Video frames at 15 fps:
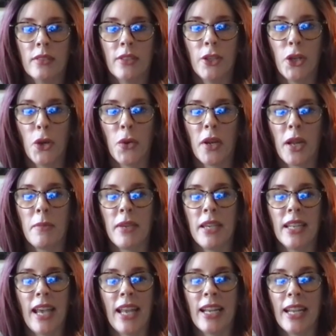You know what I
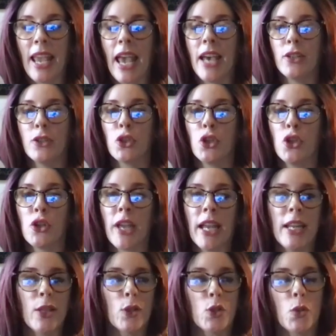mean? And again, so you're
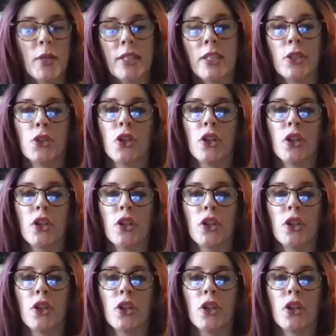getting the twists and